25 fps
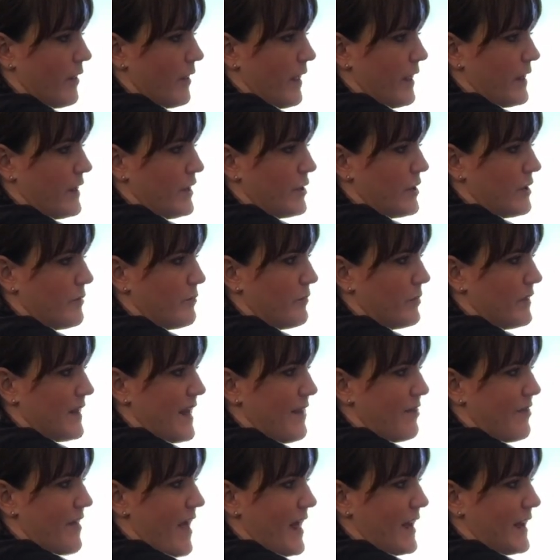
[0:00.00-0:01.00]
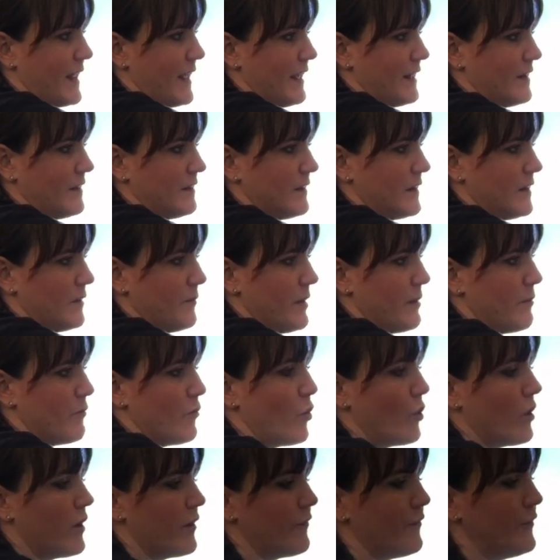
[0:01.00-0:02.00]
And you can blend that in a little bit
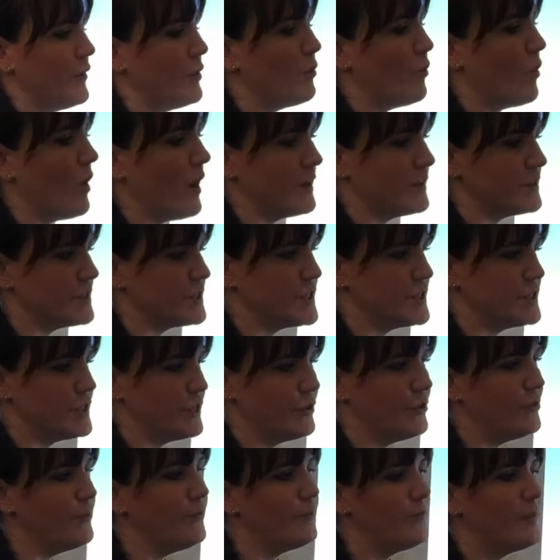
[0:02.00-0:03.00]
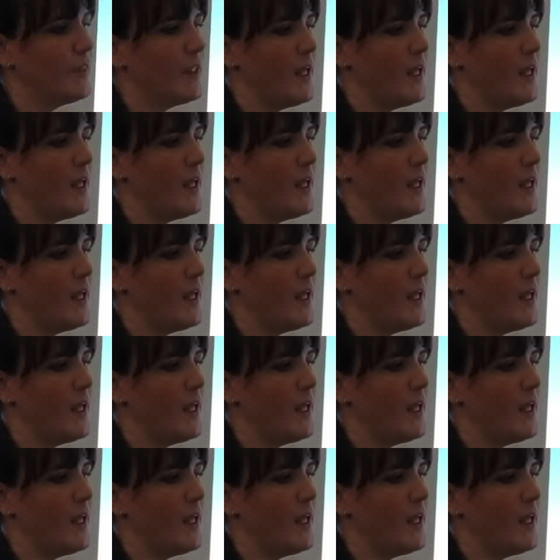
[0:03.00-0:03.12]
more if you want to.